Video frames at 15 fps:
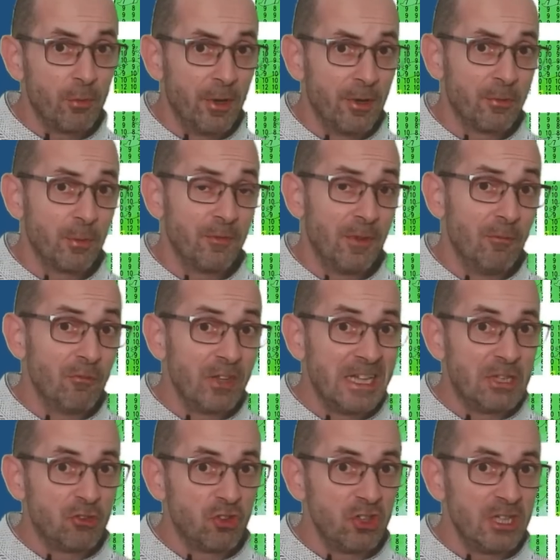runs within the
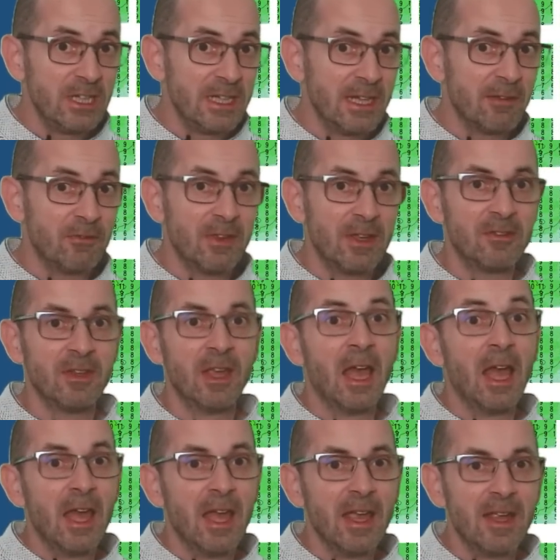G E F S.
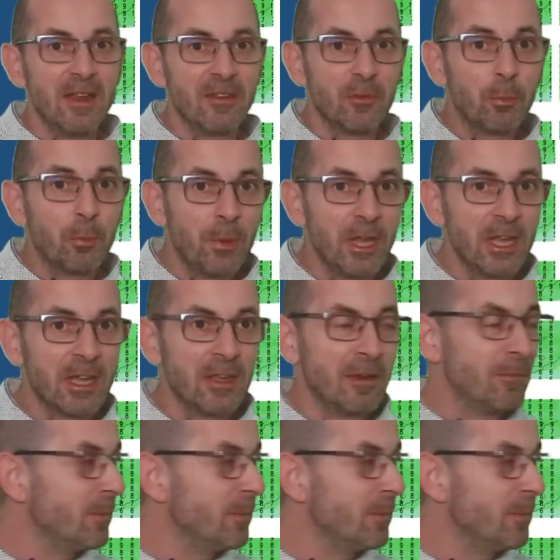It's pick and